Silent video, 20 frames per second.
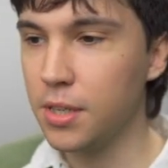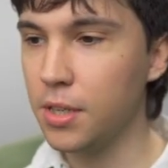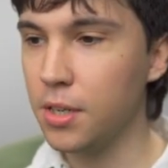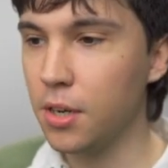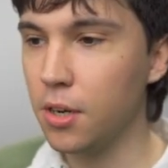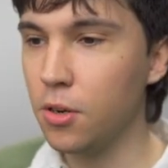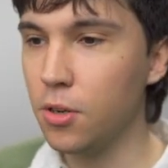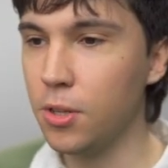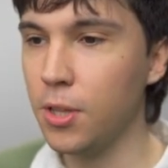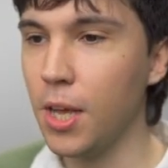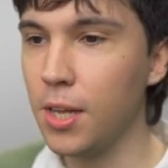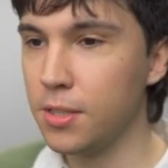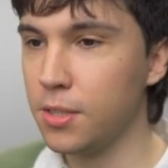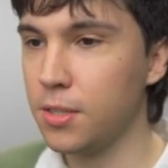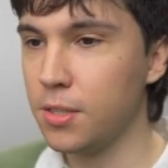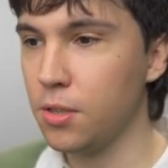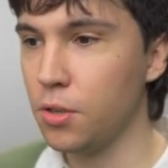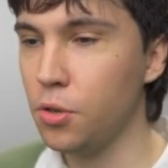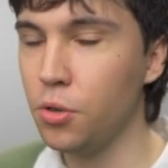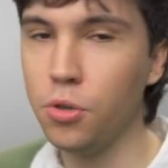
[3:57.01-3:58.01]
You know,
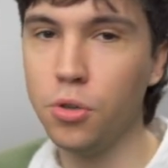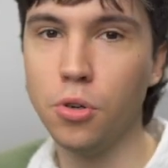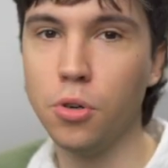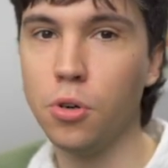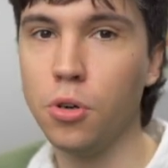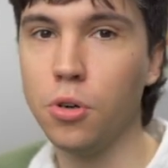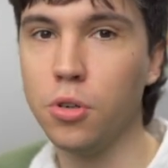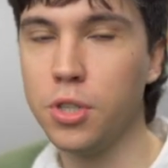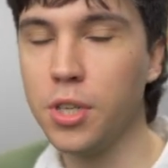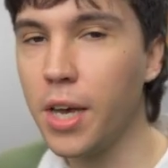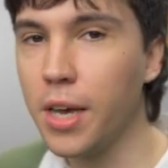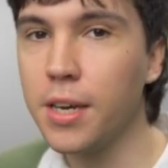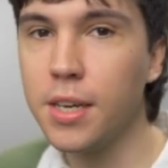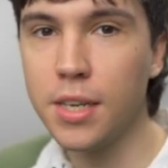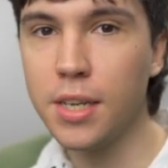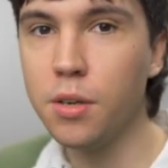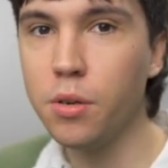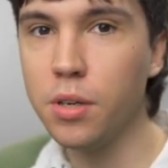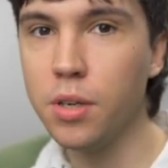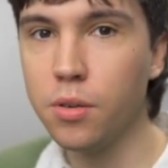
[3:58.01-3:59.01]
that's who you're
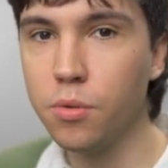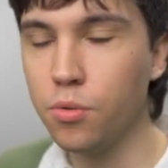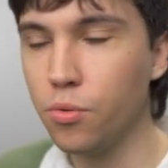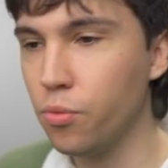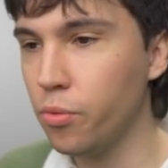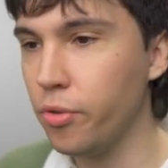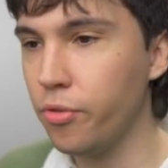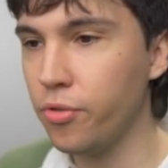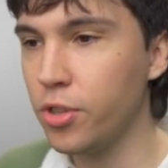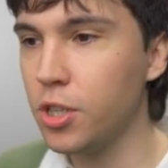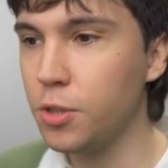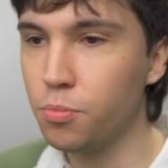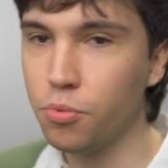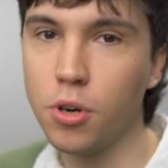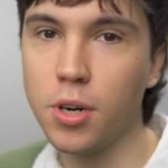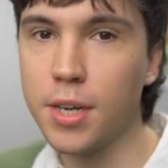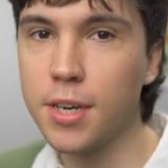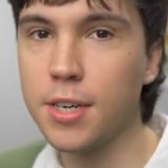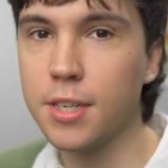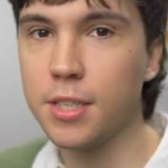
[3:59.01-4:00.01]
targeting with this
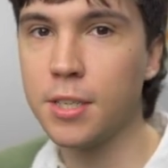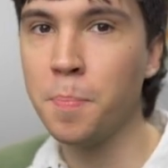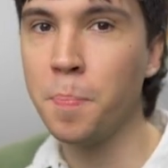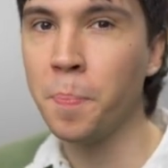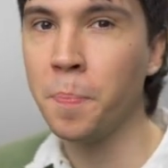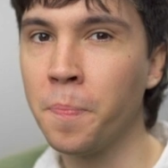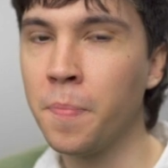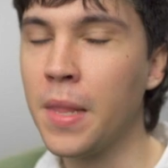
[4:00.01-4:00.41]
product.